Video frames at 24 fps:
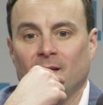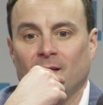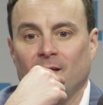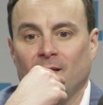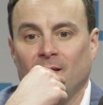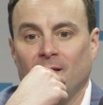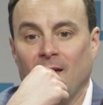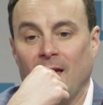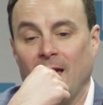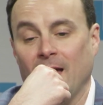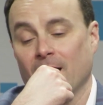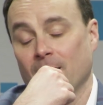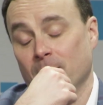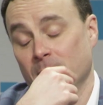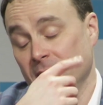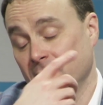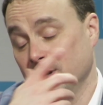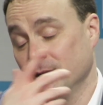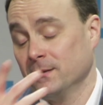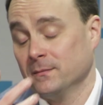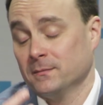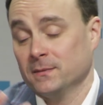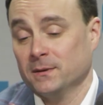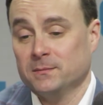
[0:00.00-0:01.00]
Yeah, I
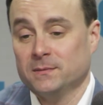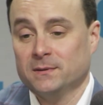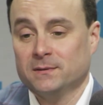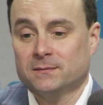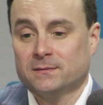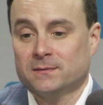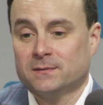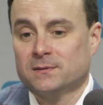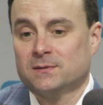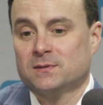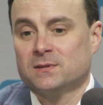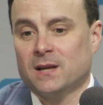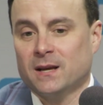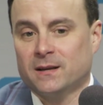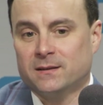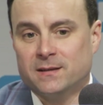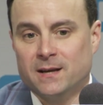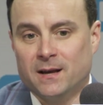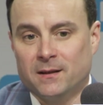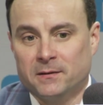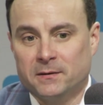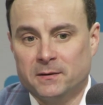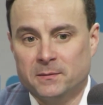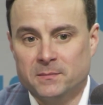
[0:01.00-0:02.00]
mean, it's like
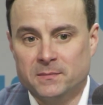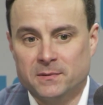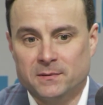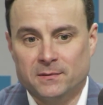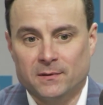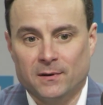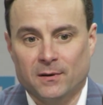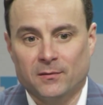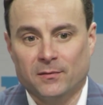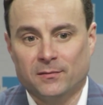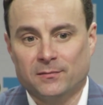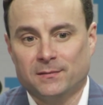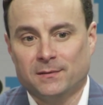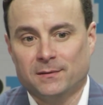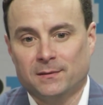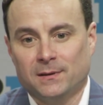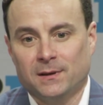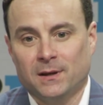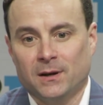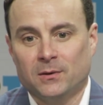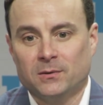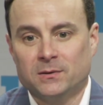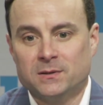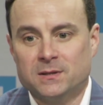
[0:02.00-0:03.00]
telling them,
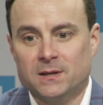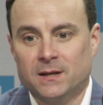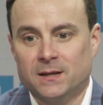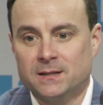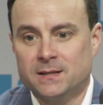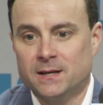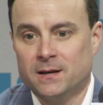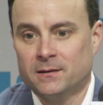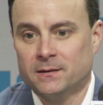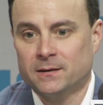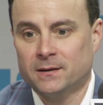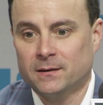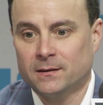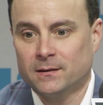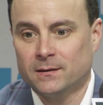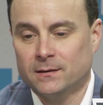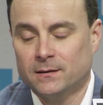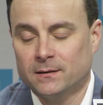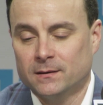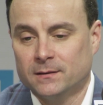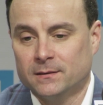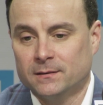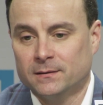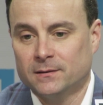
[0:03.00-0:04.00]
you know, it's like telling
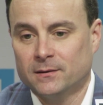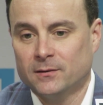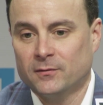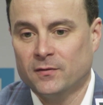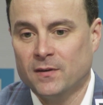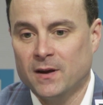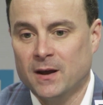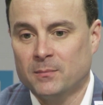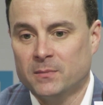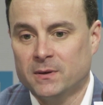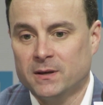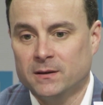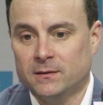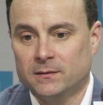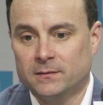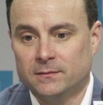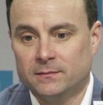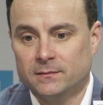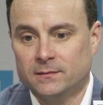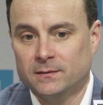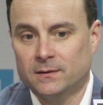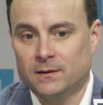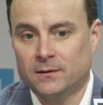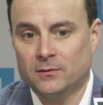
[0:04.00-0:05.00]
a family,
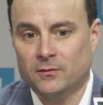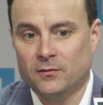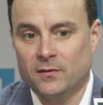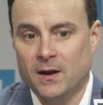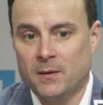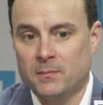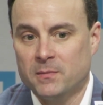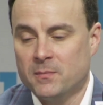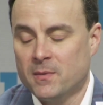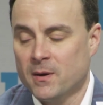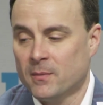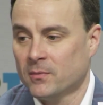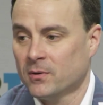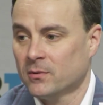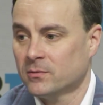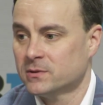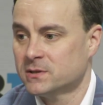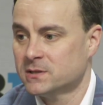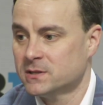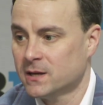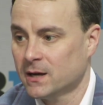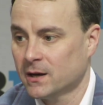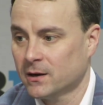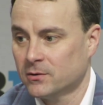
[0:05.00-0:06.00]
you know, family member was
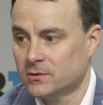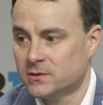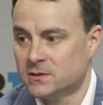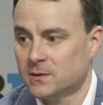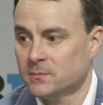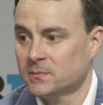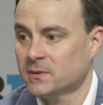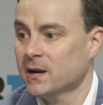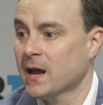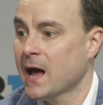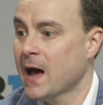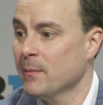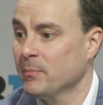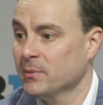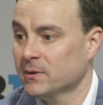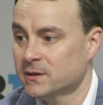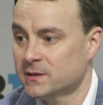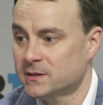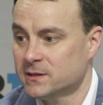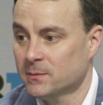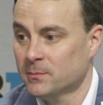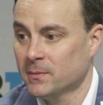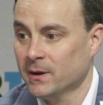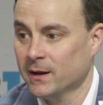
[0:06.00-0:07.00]
sick or something happened to
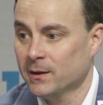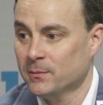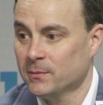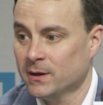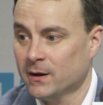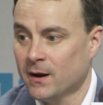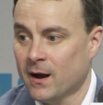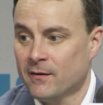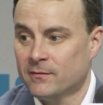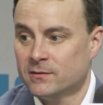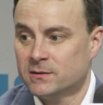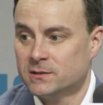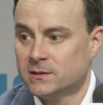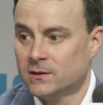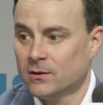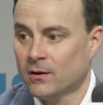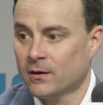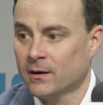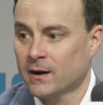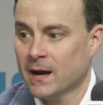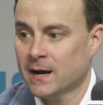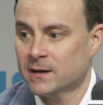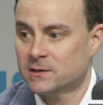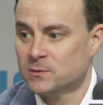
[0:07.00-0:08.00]
somebody. I mean, obviously our
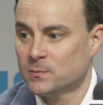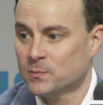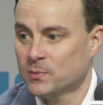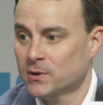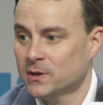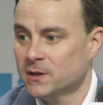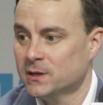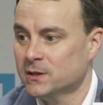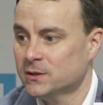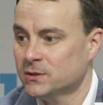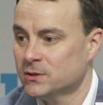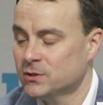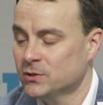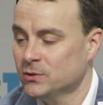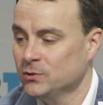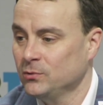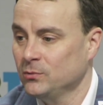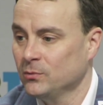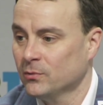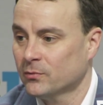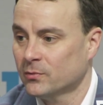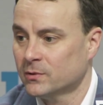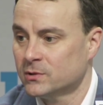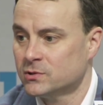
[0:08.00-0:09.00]
guys are pretty in tune
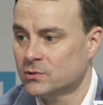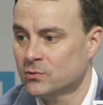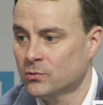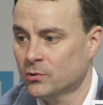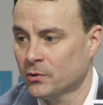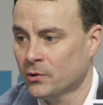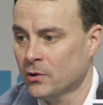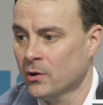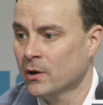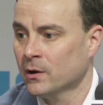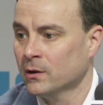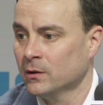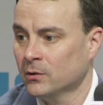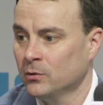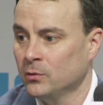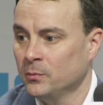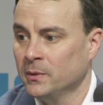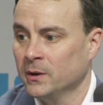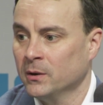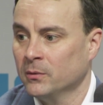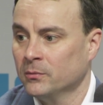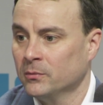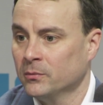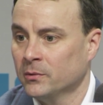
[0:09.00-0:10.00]
with what's going on a little
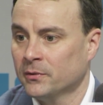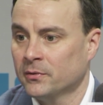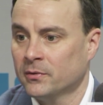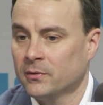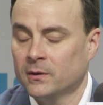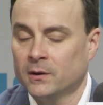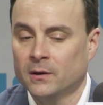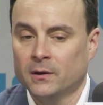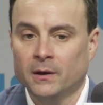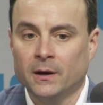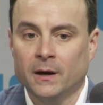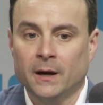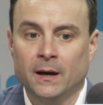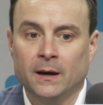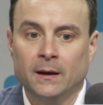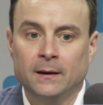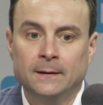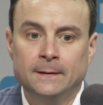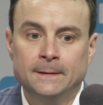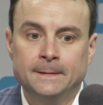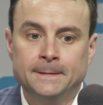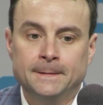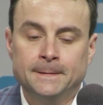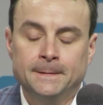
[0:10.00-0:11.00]
bit
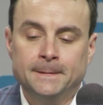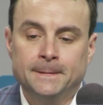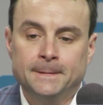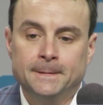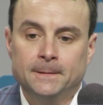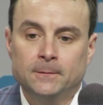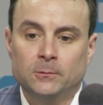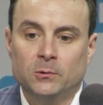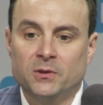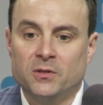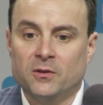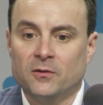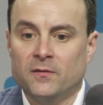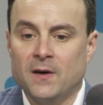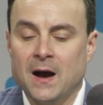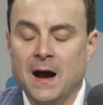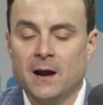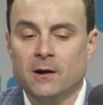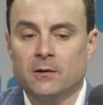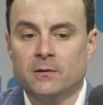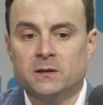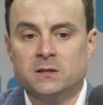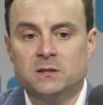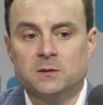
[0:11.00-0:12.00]
with the
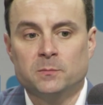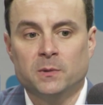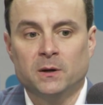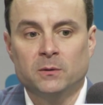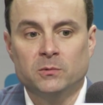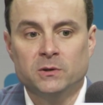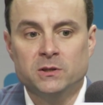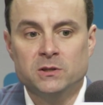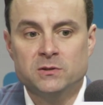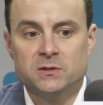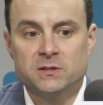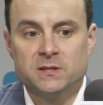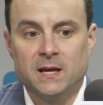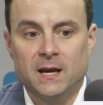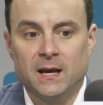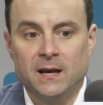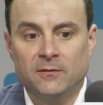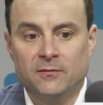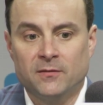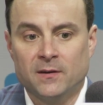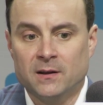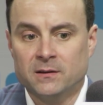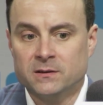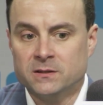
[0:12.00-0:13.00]
virus. But when you say,
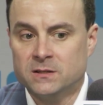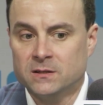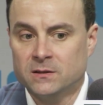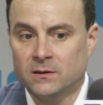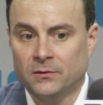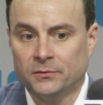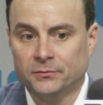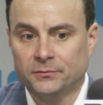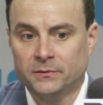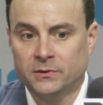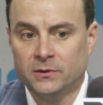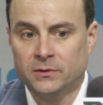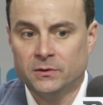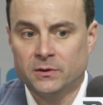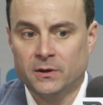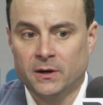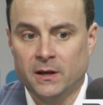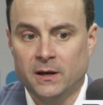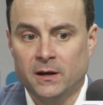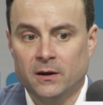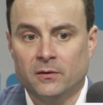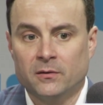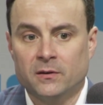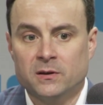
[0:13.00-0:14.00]
fellas, you know, you're going
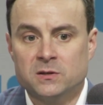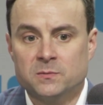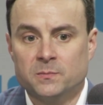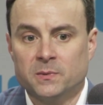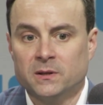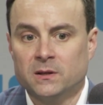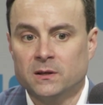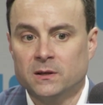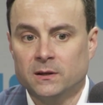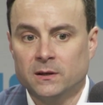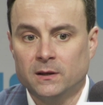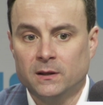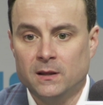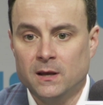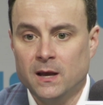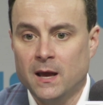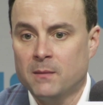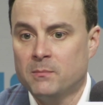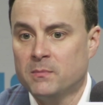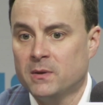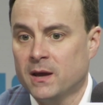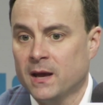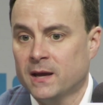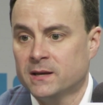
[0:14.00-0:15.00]
to hear this, but the
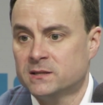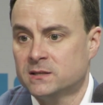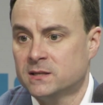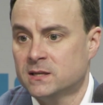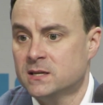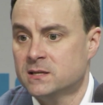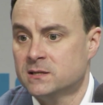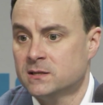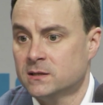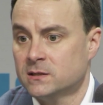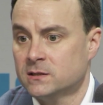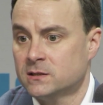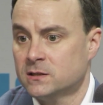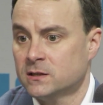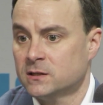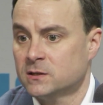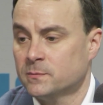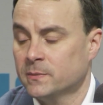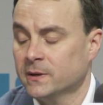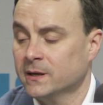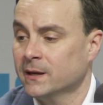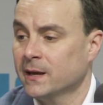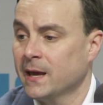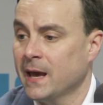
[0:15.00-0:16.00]
NBA season's just
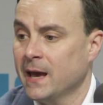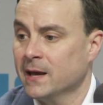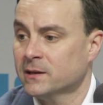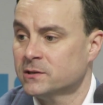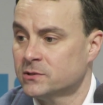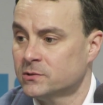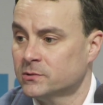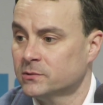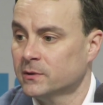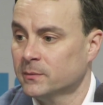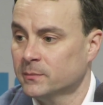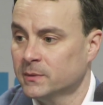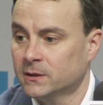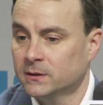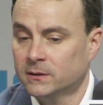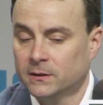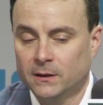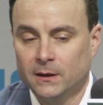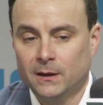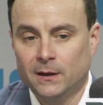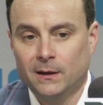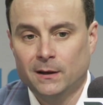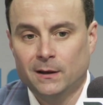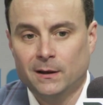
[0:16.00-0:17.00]
been canceled. I mean,
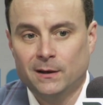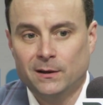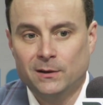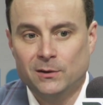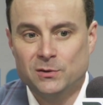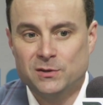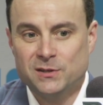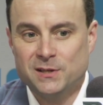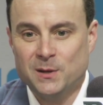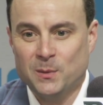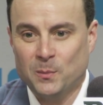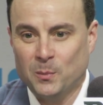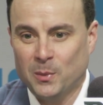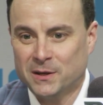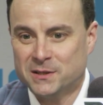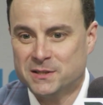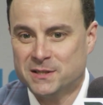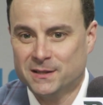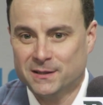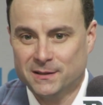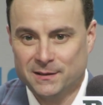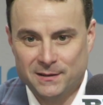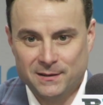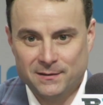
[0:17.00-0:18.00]
you see a bunch
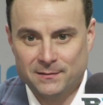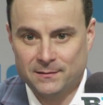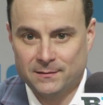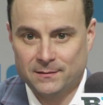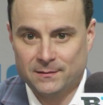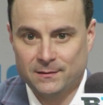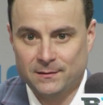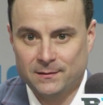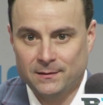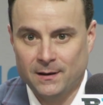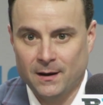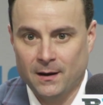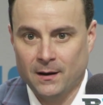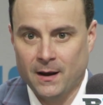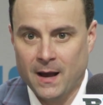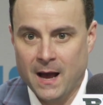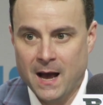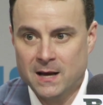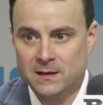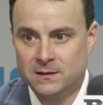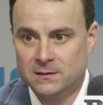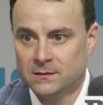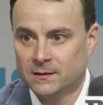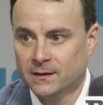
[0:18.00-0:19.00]
of young
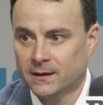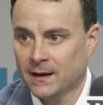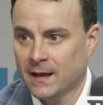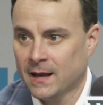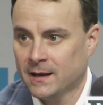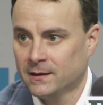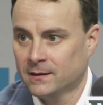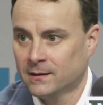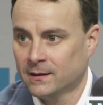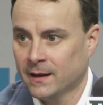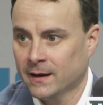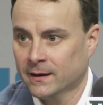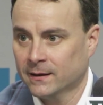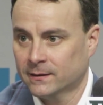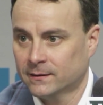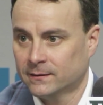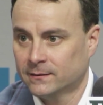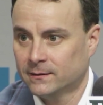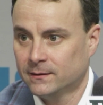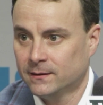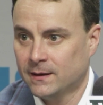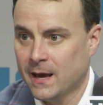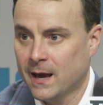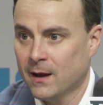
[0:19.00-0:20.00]
guys looking at you like,
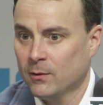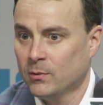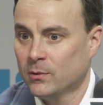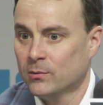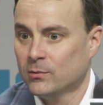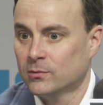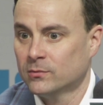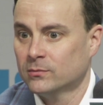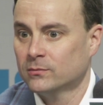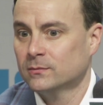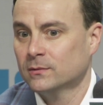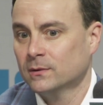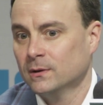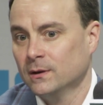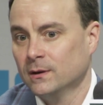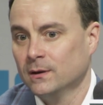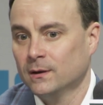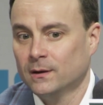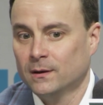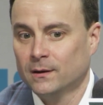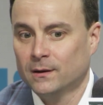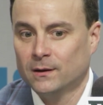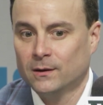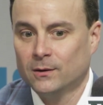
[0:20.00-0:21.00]
yeah,
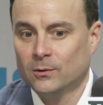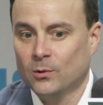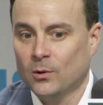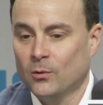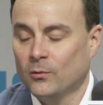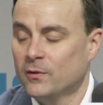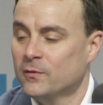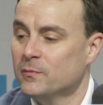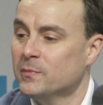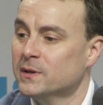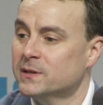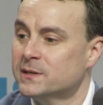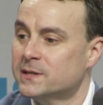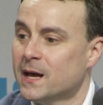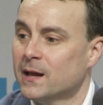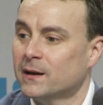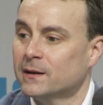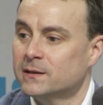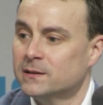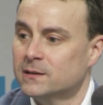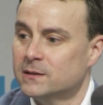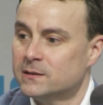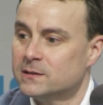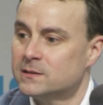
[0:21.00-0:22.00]
what we've been
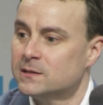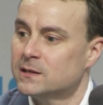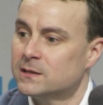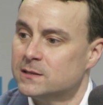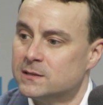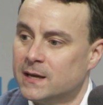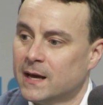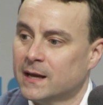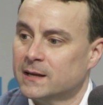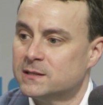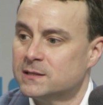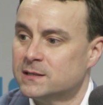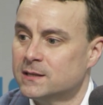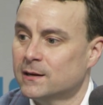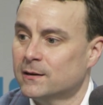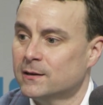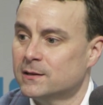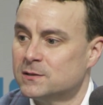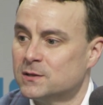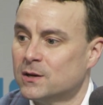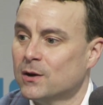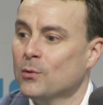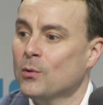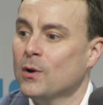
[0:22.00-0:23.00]
telling you, this thing's kind of
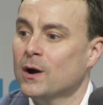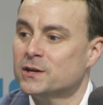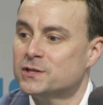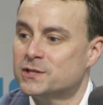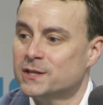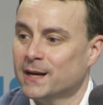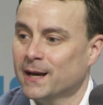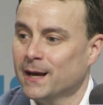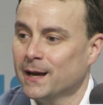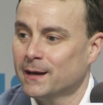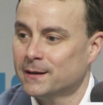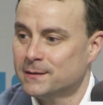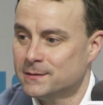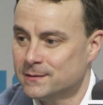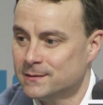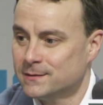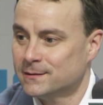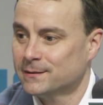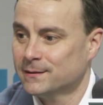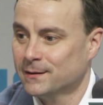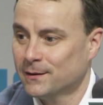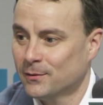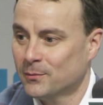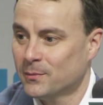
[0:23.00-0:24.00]
serious. Go wash your hands.
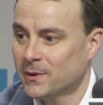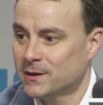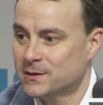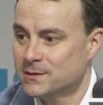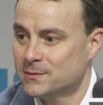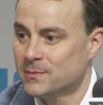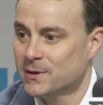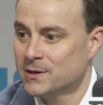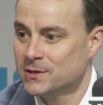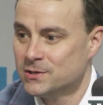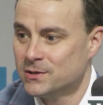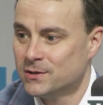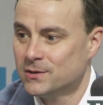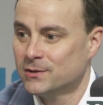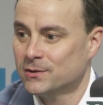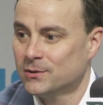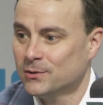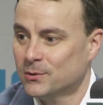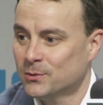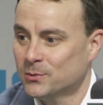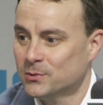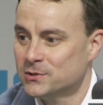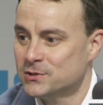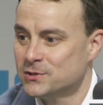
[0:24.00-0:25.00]
You know, make sure you're
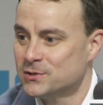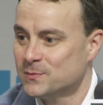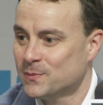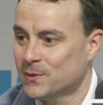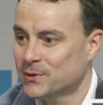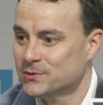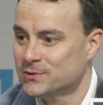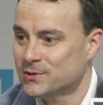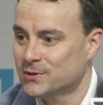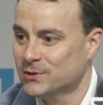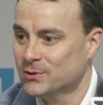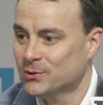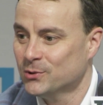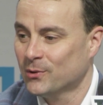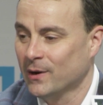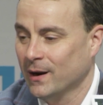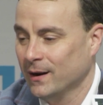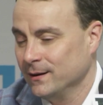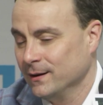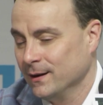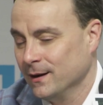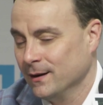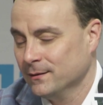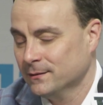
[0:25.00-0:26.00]
doing what you're supposed to do
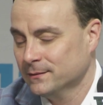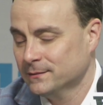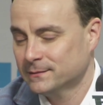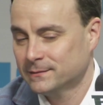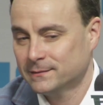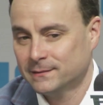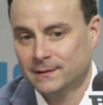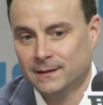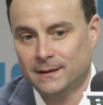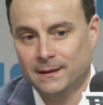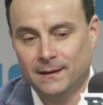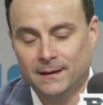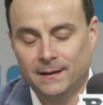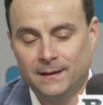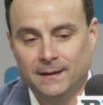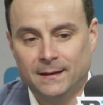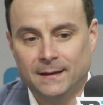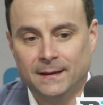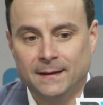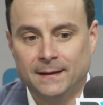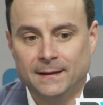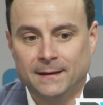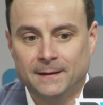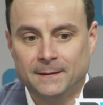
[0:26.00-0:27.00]
right
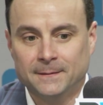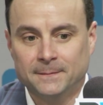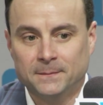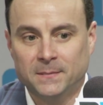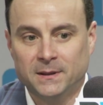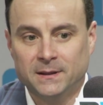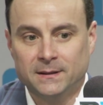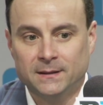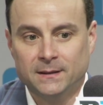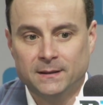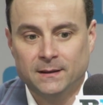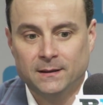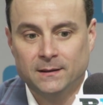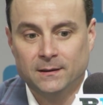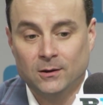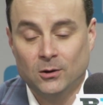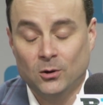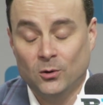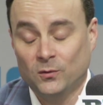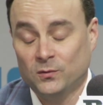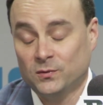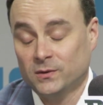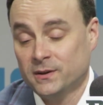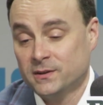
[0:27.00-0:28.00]
now. But
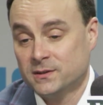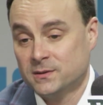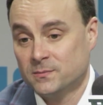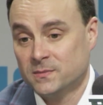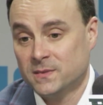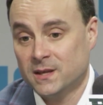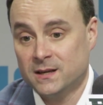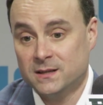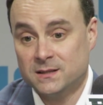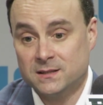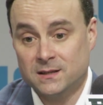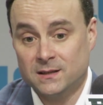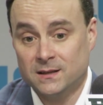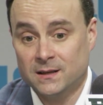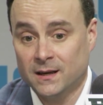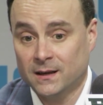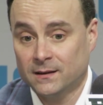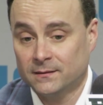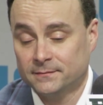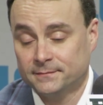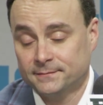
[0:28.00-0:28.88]
hopefully some things can get,